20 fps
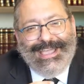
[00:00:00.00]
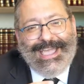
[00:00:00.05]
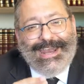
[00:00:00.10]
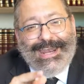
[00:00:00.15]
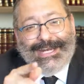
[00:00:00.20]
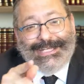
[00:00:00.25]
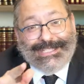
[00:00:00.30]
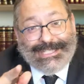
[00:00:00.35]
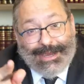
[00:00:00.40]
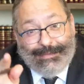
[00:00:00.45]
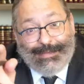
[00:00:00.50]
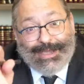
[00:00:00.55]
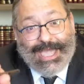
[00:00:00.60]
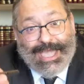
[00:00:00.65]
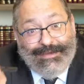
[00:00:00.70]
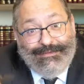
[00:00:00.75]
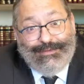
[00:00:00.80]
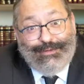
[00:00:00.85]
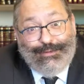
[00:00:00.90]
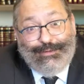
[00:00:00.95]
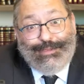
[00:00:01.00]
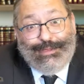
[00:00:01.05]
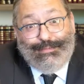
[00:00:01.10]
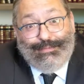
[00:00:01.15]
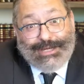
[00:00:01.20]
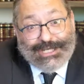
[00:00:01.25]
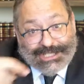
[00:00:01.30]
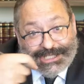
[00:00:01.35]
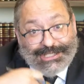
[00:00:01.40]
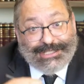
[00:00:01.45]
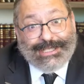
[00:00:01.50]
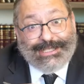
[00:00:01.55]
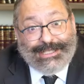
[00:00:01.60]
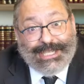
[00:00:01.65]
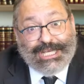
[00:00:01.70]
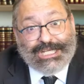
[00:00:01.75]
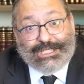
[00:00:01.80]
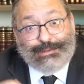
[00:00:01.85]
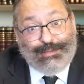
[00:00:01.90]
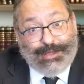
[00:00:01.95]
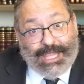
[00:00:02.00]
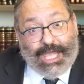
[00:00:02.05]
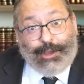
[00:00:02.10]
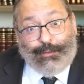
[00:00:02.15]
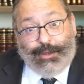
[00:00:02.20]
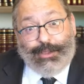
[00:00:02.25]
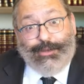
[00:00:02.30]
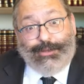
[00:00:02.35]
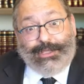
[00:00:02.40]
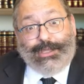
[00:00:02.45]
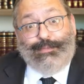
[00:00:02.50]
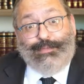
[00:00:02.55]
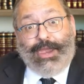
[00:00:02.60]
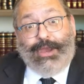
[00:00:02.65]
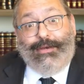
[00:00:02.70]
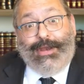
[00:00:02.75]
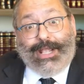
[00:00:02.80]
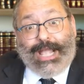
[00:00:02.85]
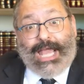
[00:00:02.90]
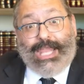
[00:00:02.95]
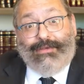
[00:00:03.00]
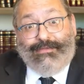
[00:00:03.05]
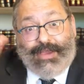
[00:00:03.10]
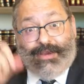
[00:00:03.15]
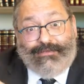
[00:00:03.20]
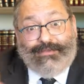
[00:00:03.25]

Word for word: And Hashem gave you the mission to teach me, like we learned in Perik Aleph.